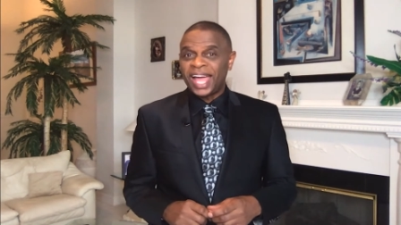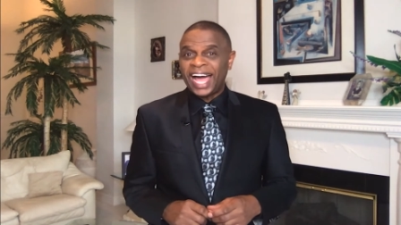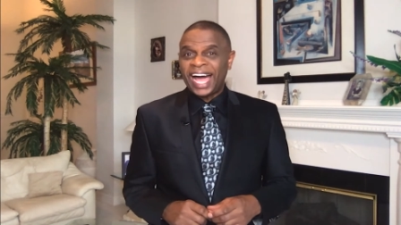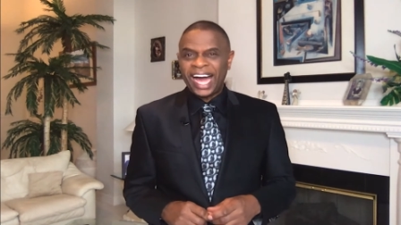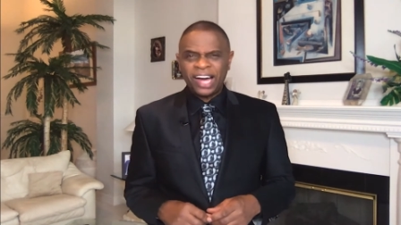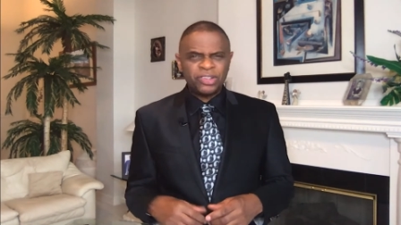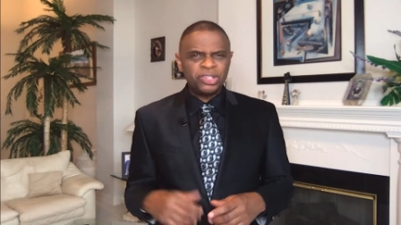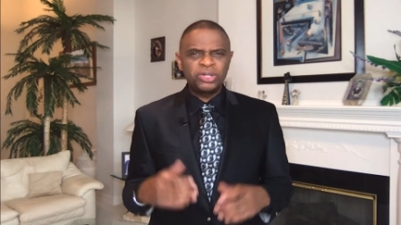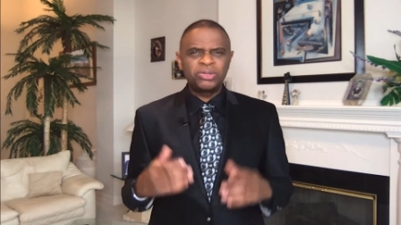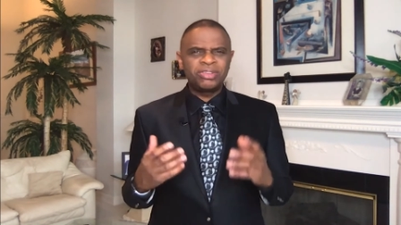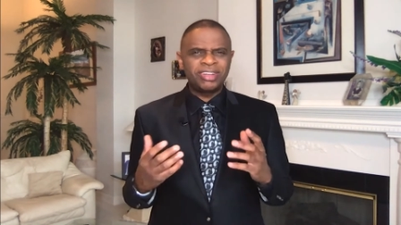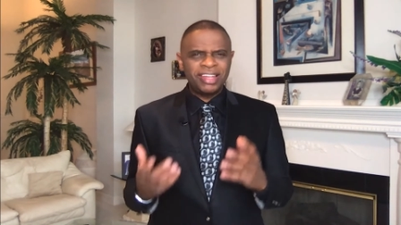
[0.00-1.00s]
How do
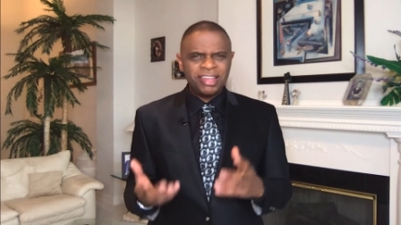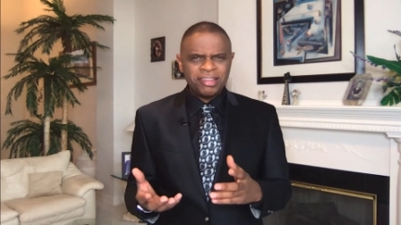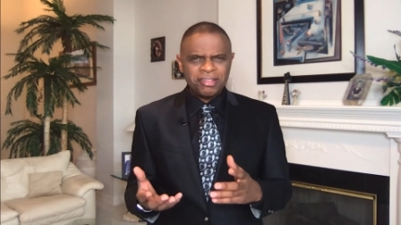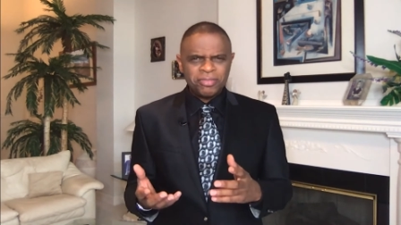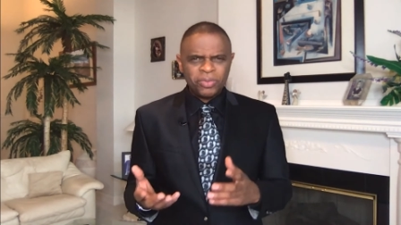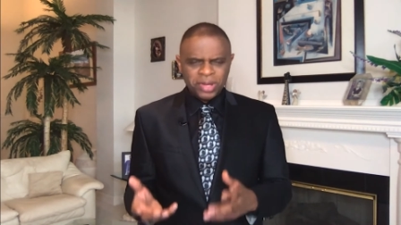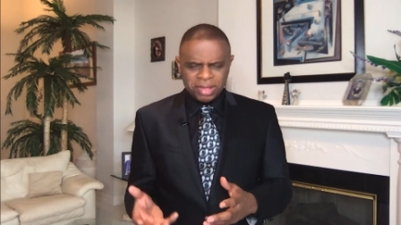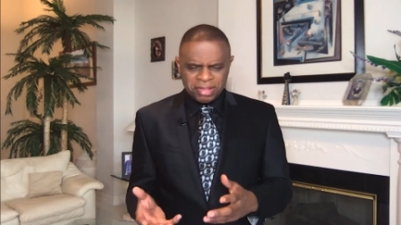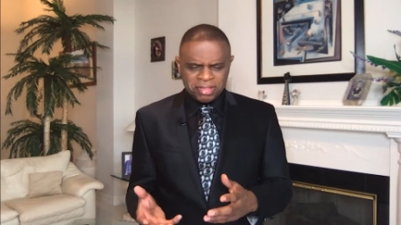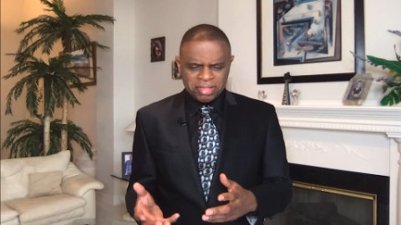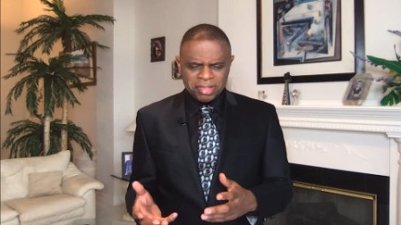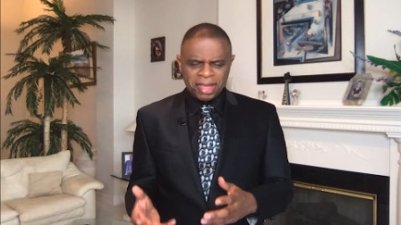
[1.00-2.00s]
you live
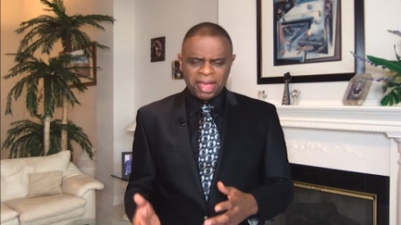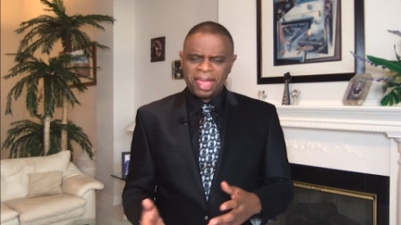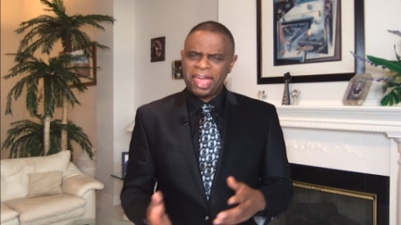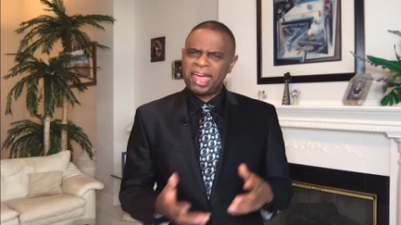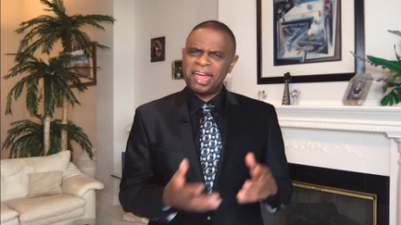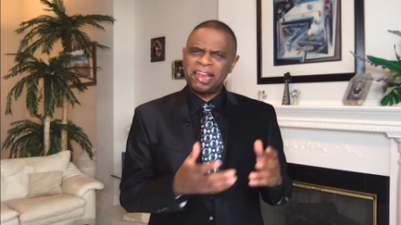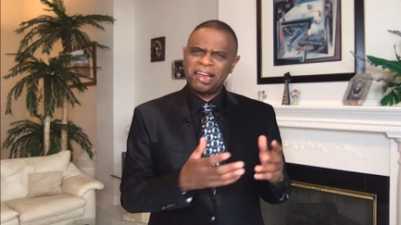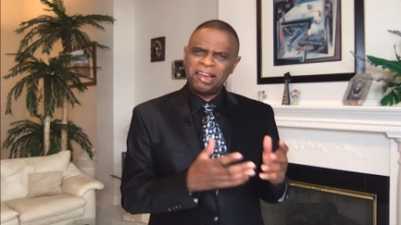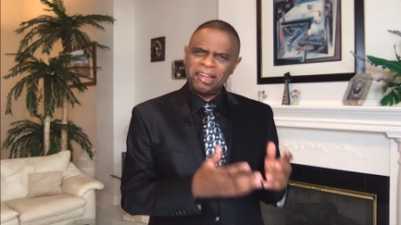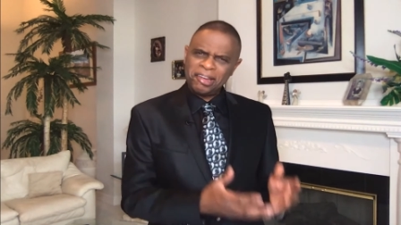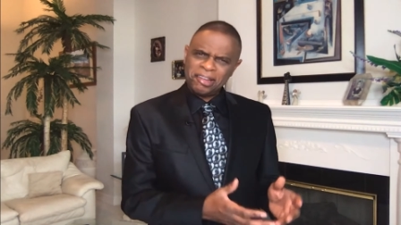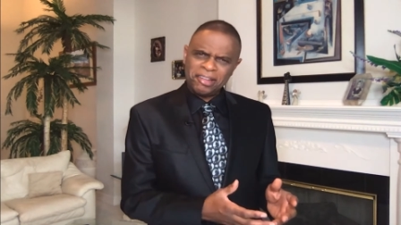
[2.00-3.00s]
with and
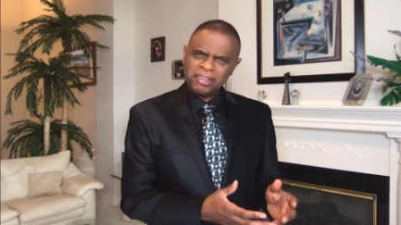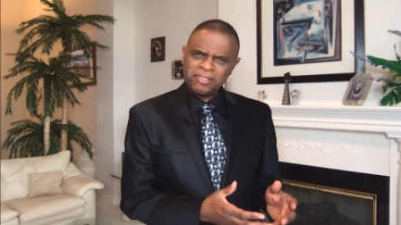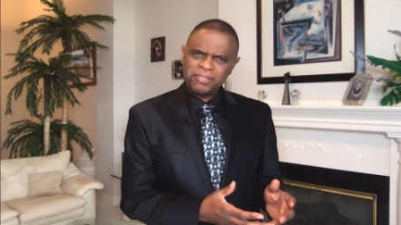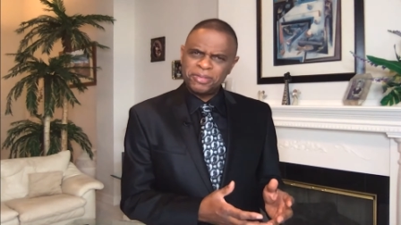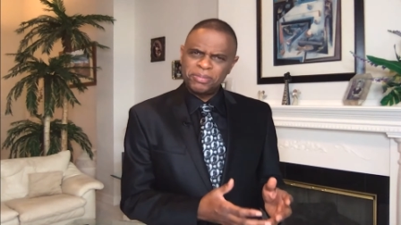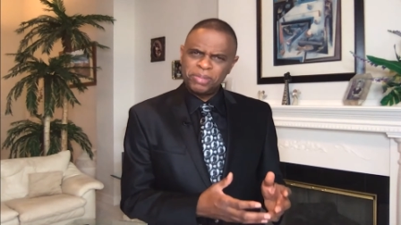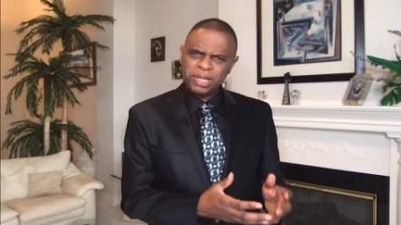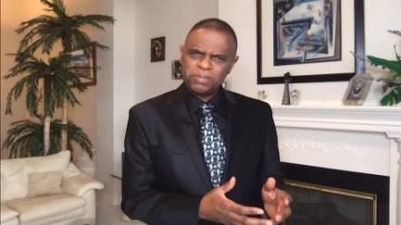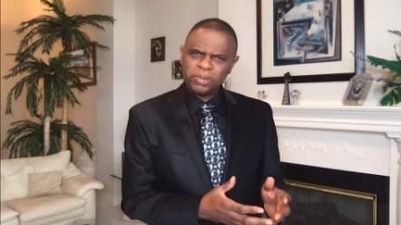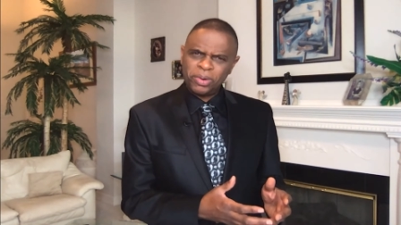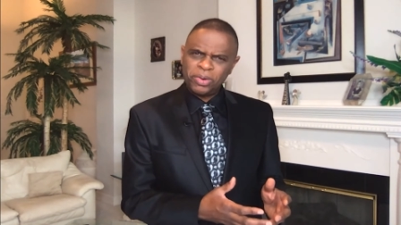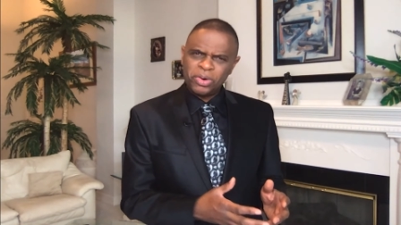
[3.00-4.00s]
love
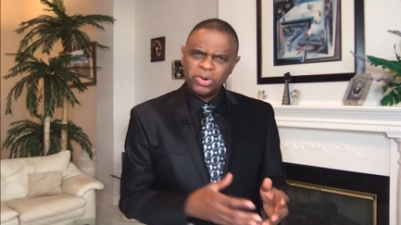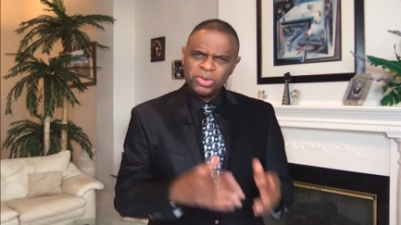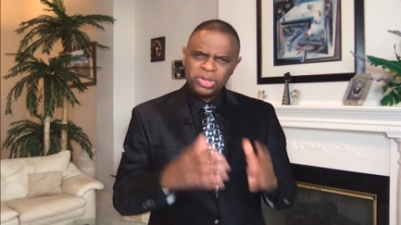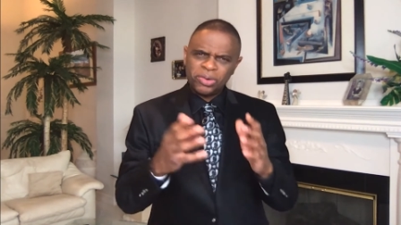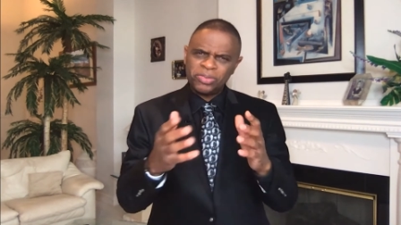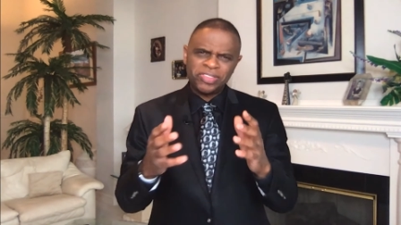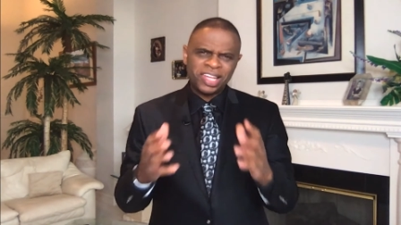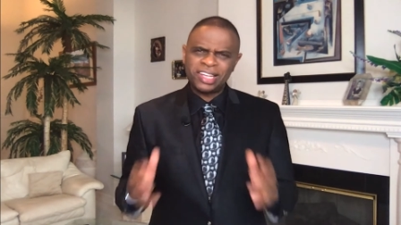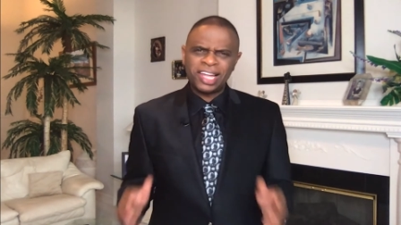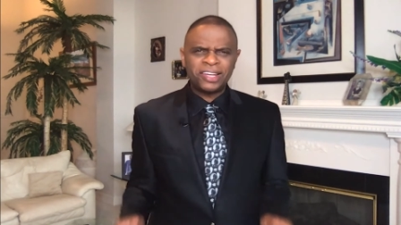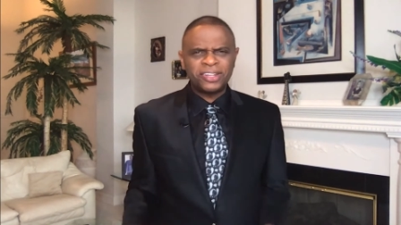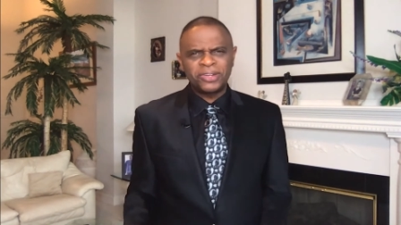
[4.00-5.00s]
people who don't think
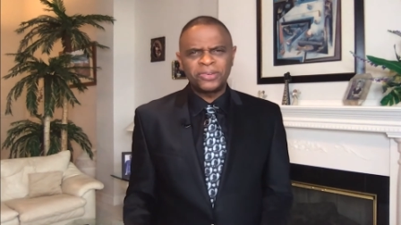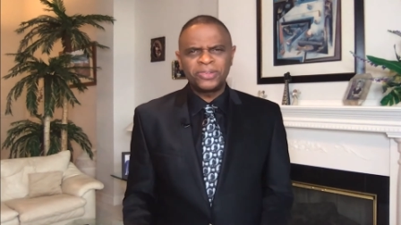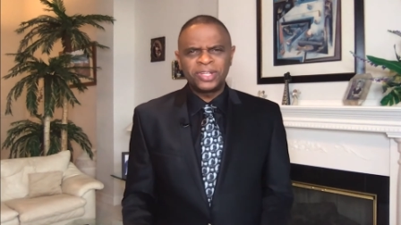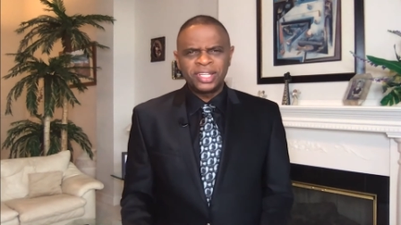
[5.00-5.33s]
like you?